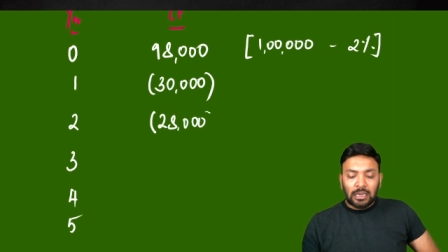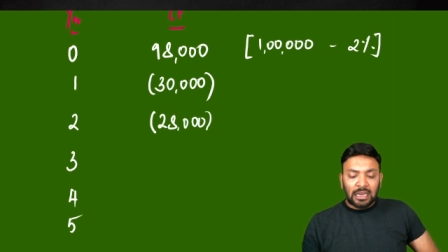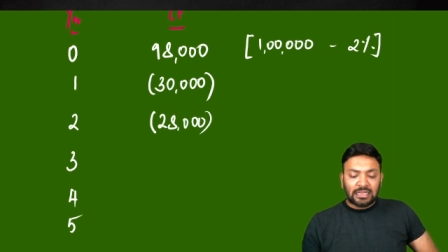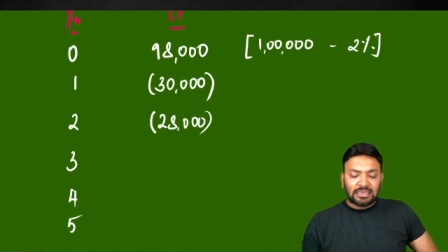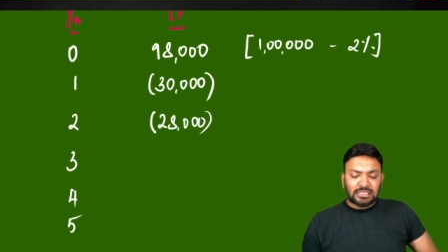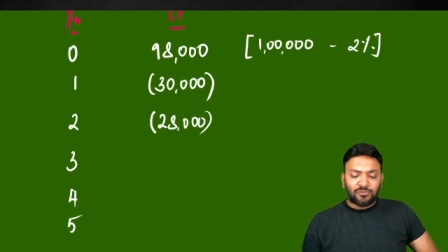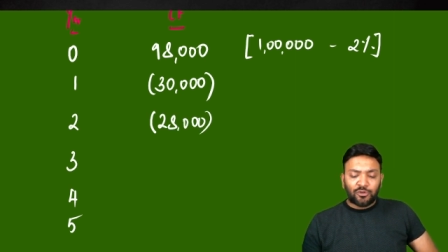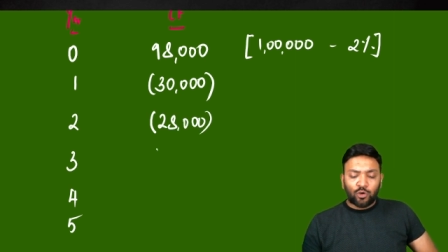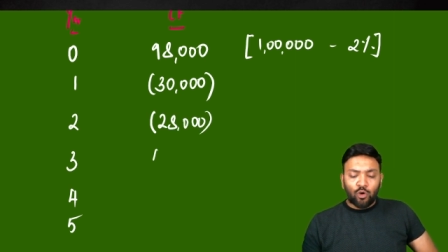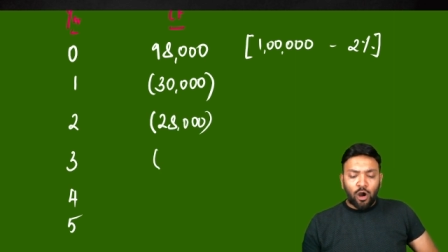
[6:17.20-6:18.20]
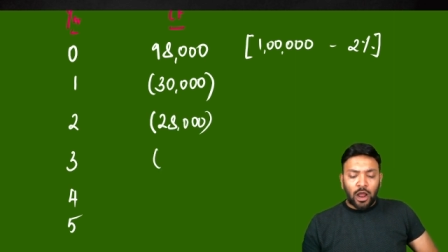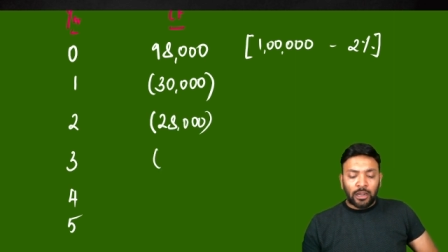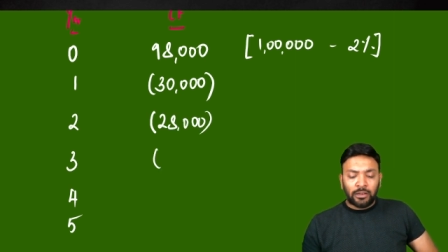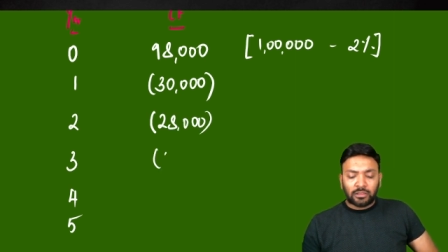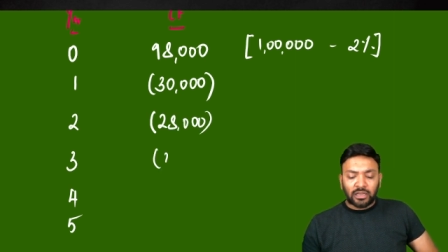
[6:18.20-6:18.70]
Like this, if you go
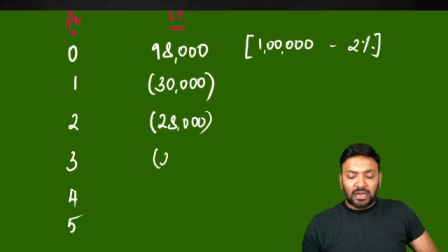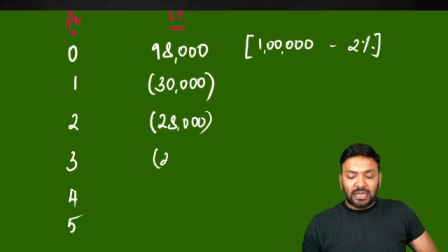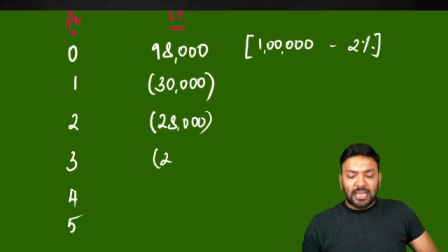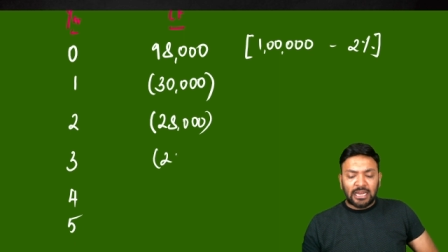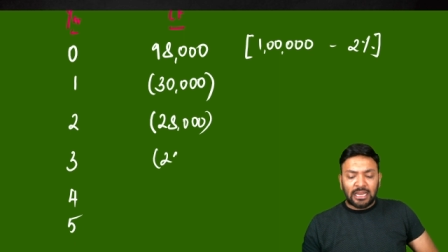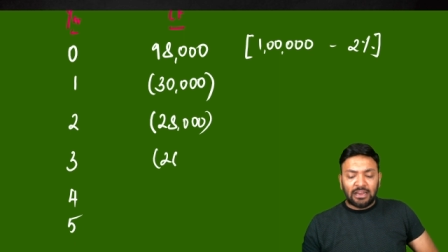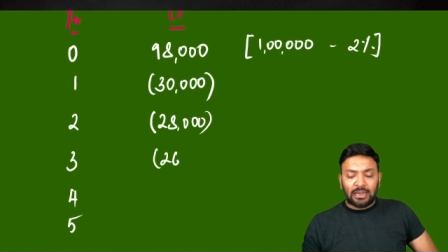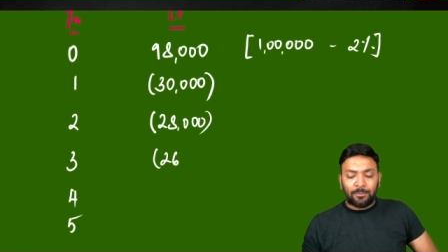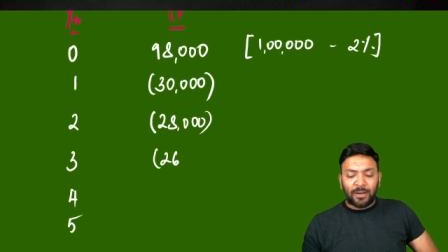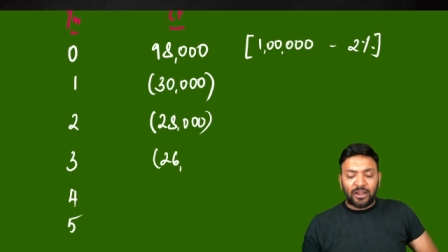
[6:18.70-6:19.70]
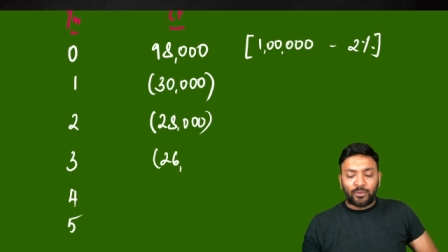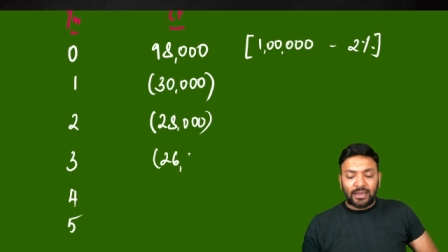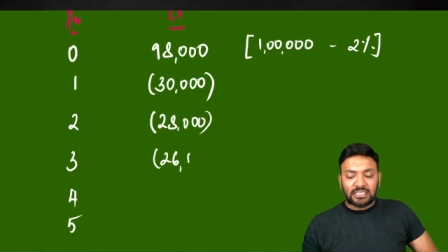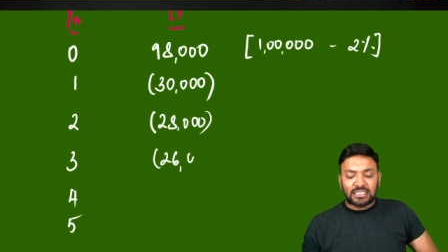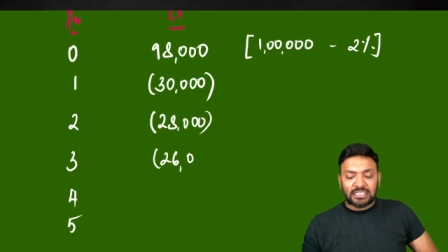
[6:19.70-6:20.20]
on, third year he'll repay
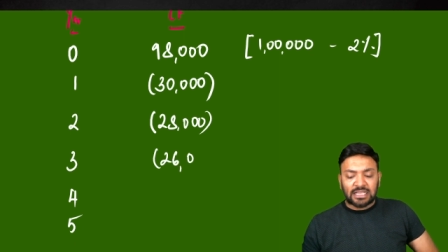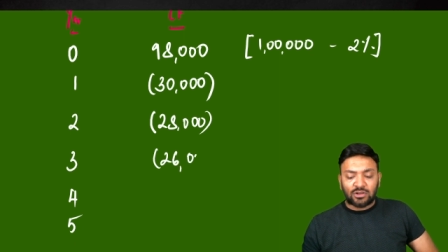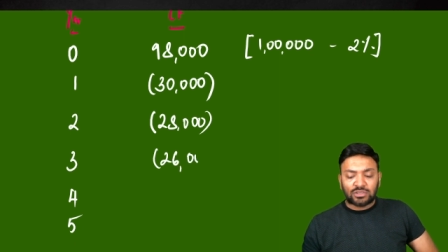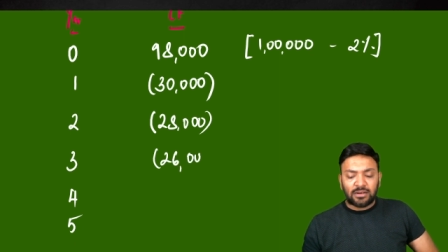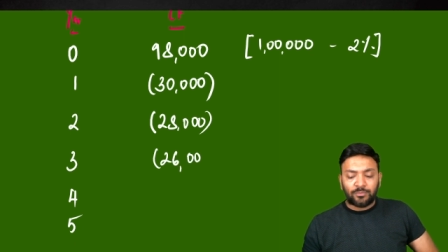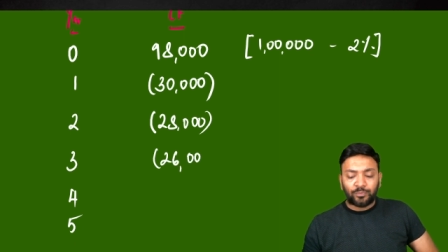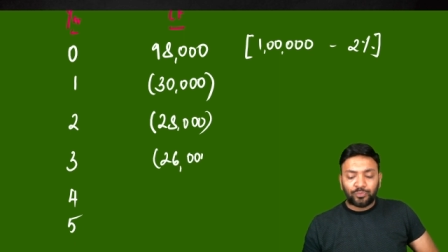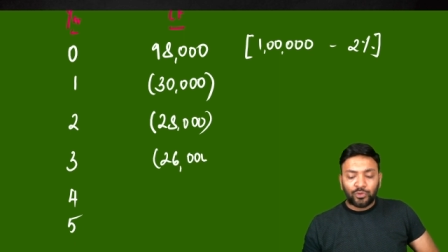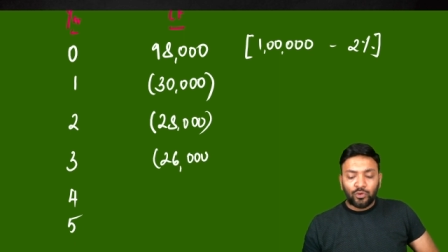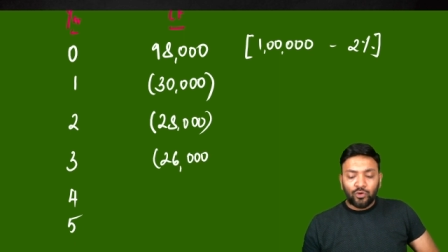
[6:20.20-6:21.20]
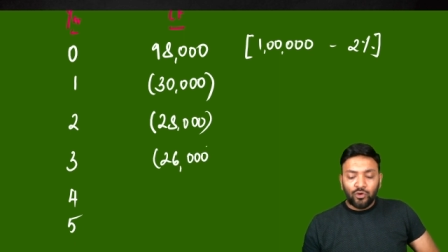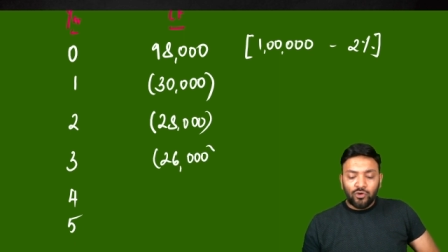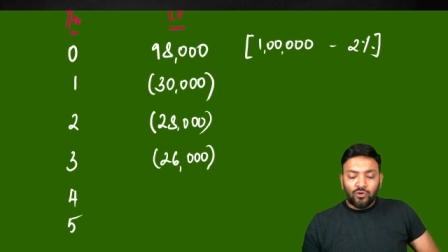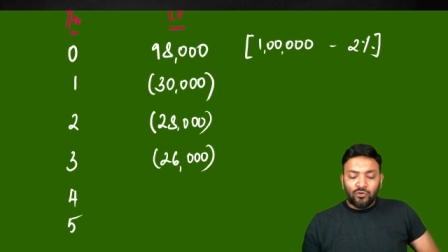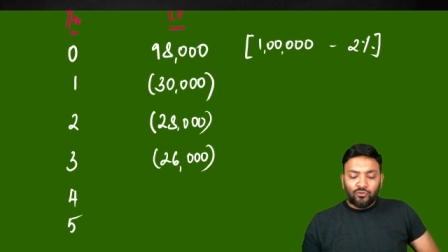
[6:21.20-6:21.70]
26,000.
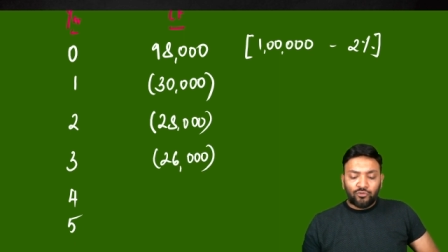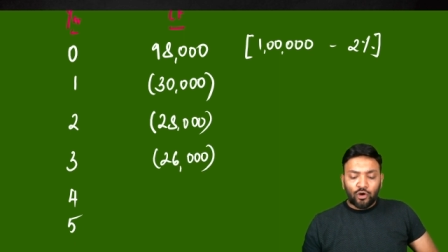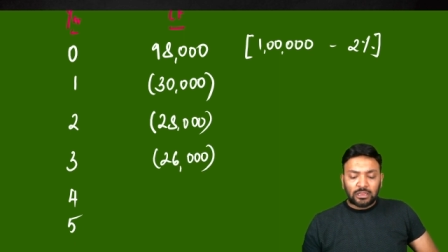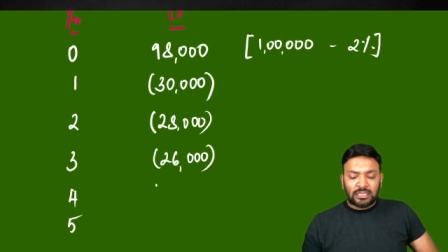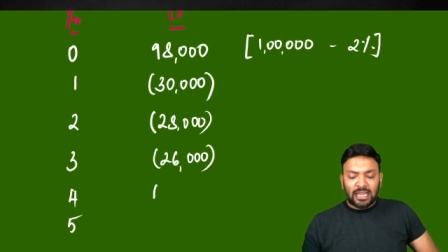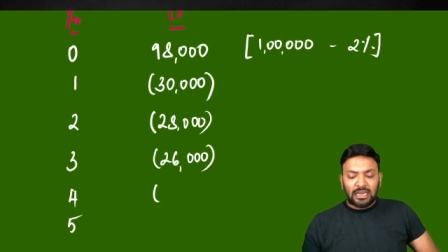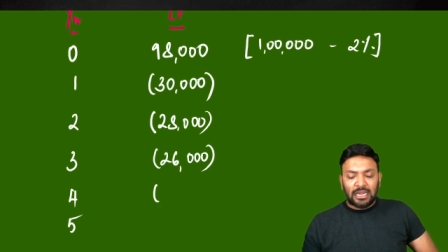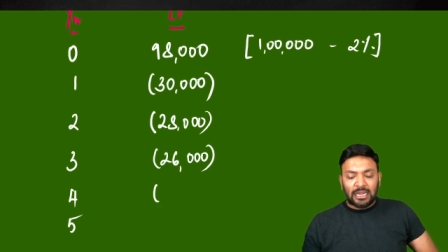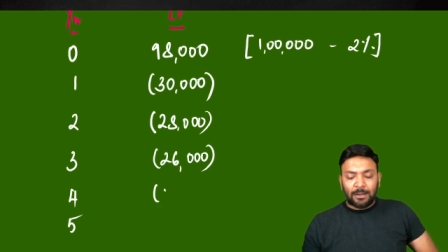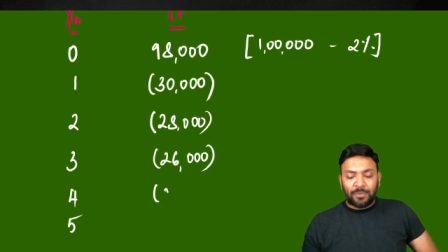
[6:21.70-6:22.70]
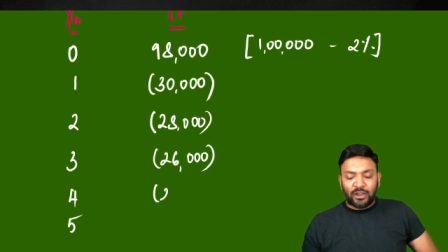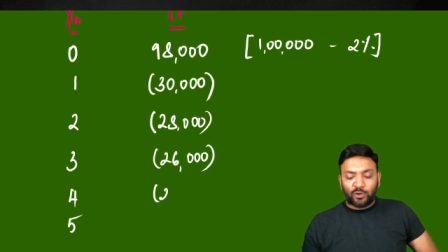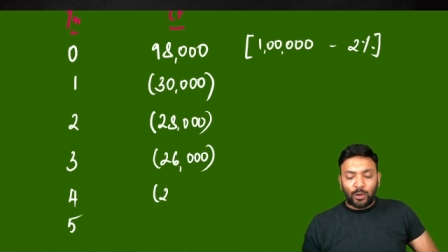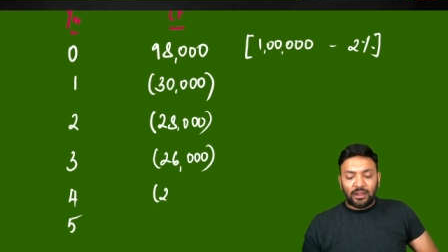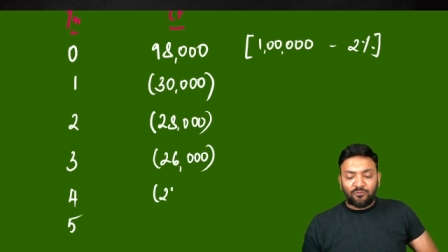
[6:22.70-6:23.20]
Fourth year he'll repay
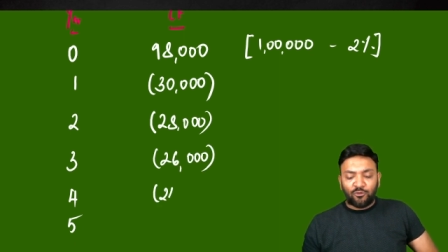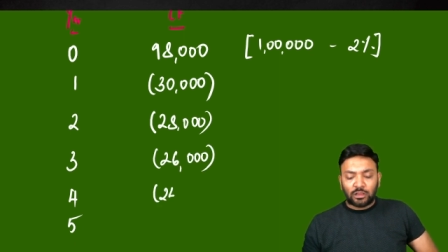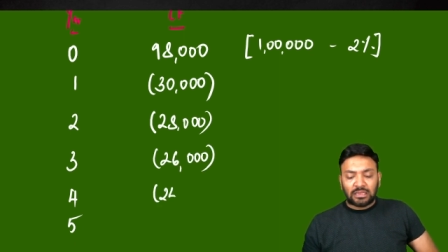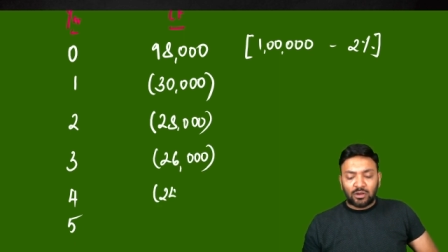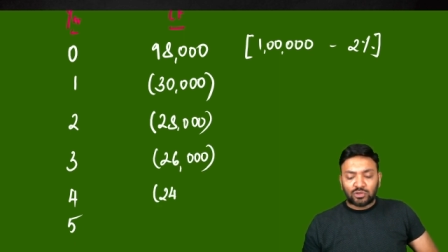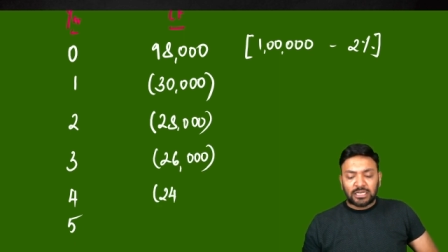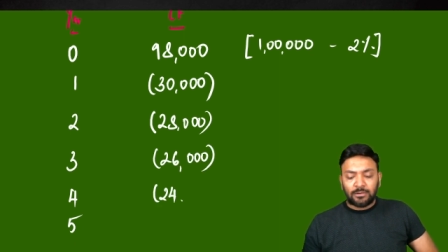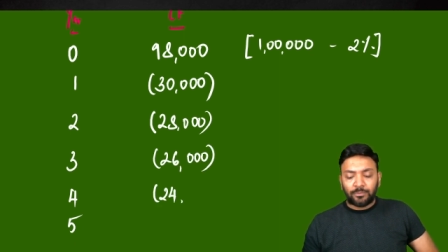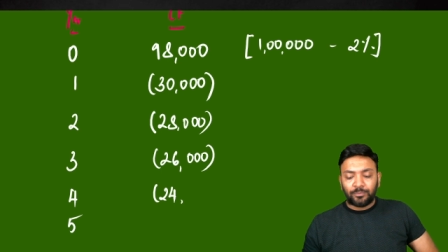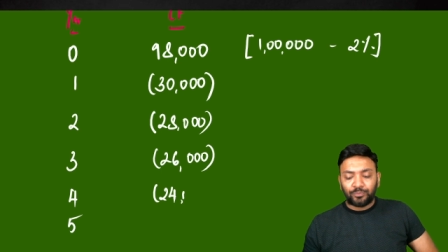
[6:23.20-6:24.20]
24,000.